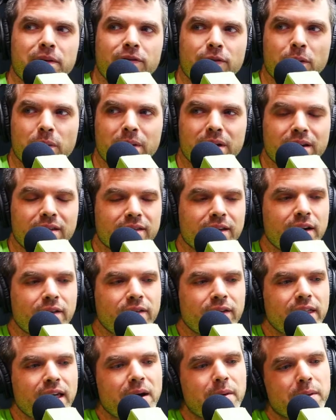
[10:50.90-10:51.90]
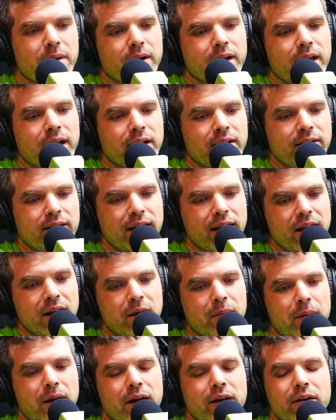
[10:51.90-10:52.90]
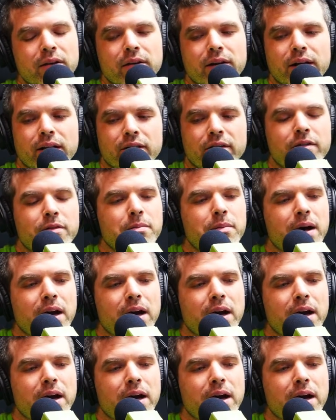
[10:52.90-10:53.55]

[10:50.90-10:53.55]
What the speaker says: we discovered that, we were like, damn, how do you get a smile